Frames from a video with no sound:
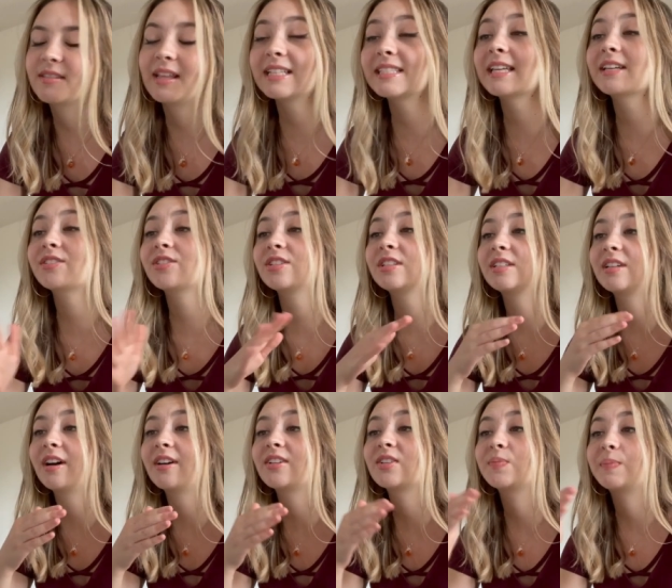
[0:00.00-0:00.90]
That's actually
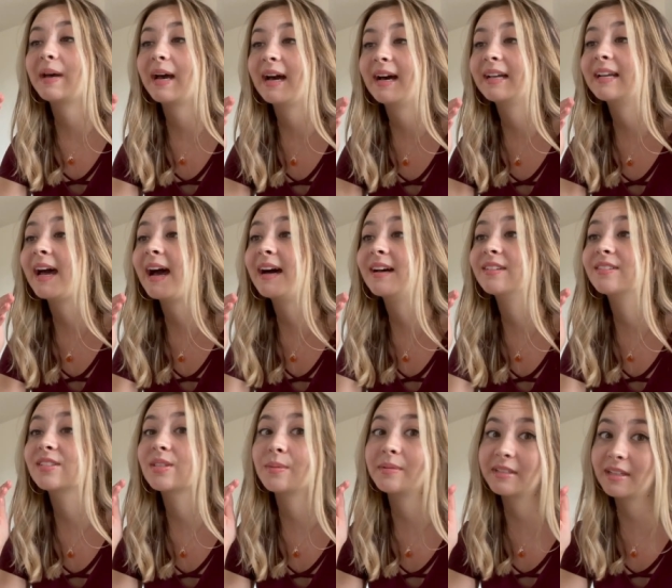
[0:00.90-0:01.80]
not as bad
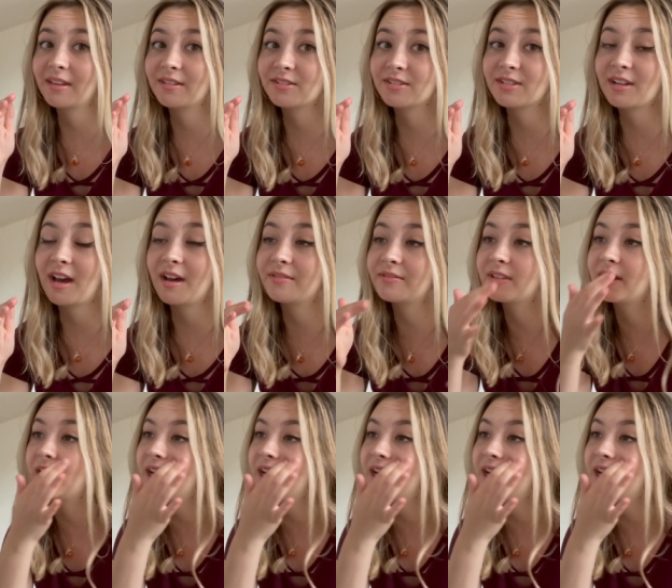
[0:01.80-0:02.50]
as some of the other stuff.